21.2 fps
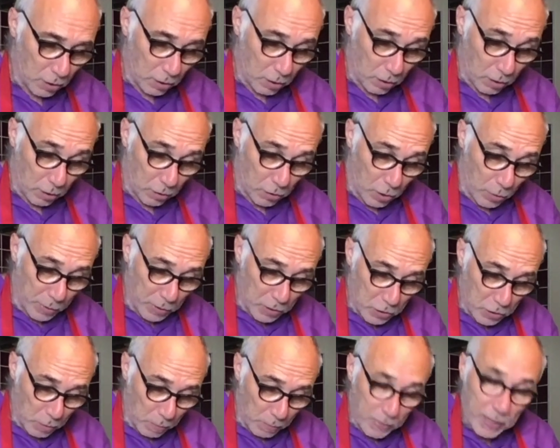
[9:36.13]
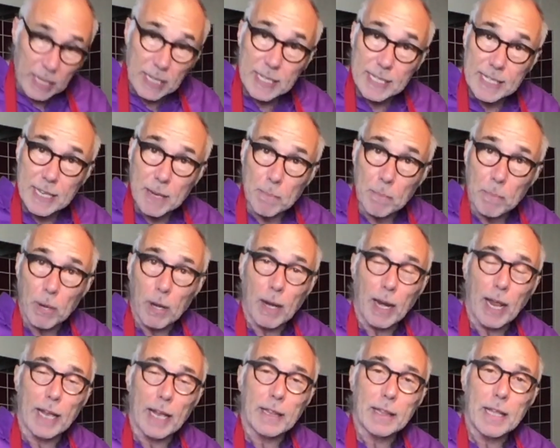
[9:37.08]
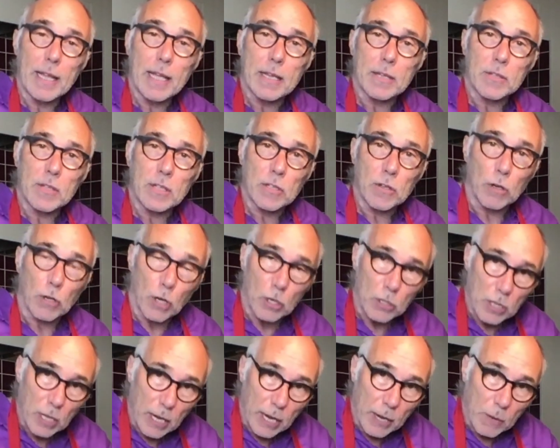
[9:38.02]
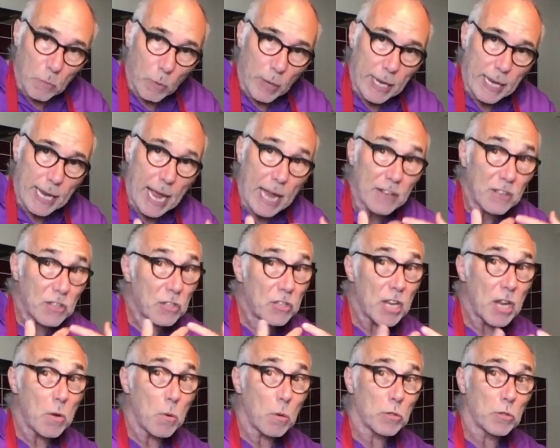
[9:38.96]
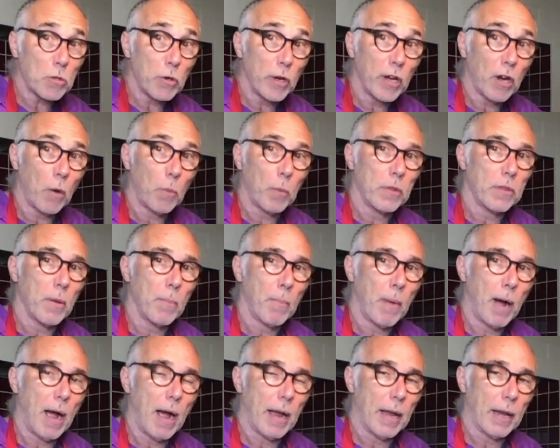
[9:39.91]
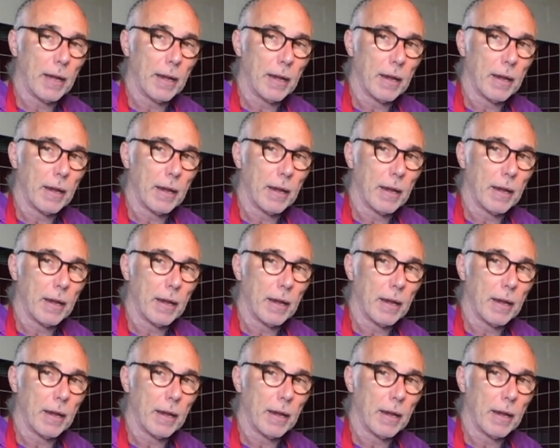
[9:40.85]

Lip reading: doing something simple like this is because we get to see what's going on with the mind.